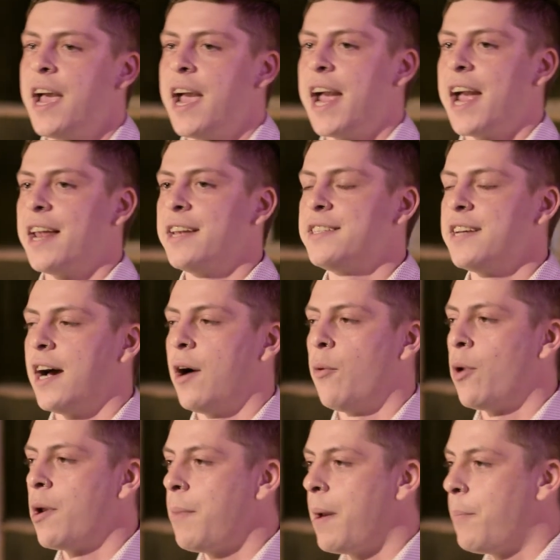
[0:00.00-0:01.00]
And
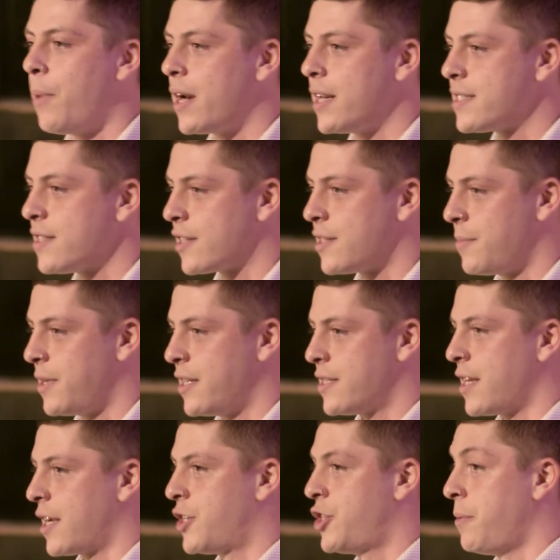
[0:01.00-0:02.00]
one of my buddies looked at me and
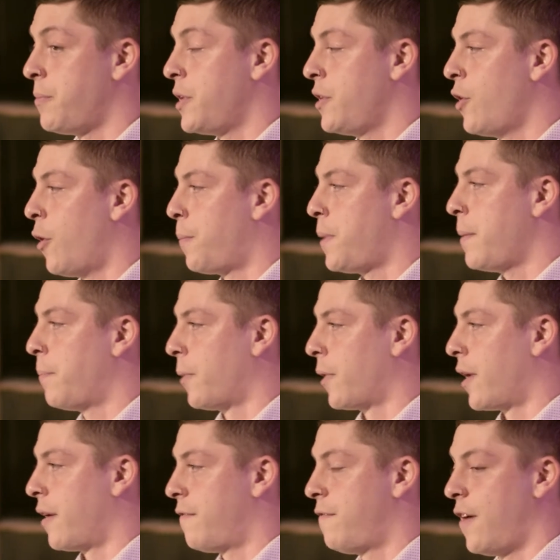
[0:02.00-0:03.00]
he's like, Jimmy, you know people are
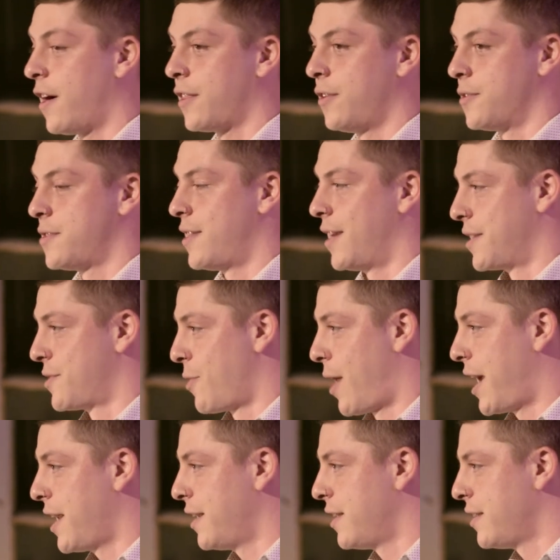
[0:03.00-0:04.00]
going to fuck those things,
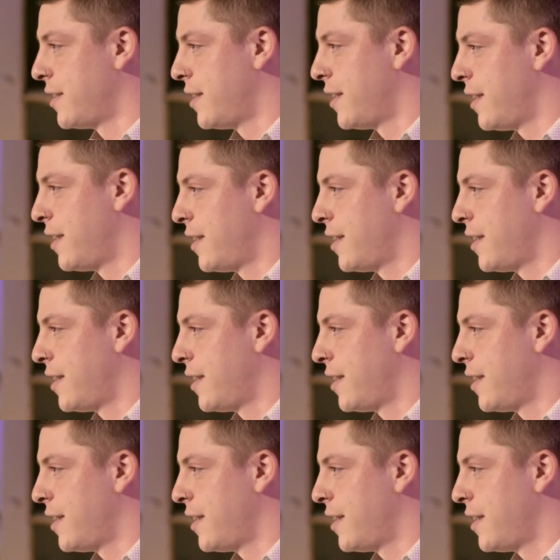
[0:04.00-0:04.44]
right? And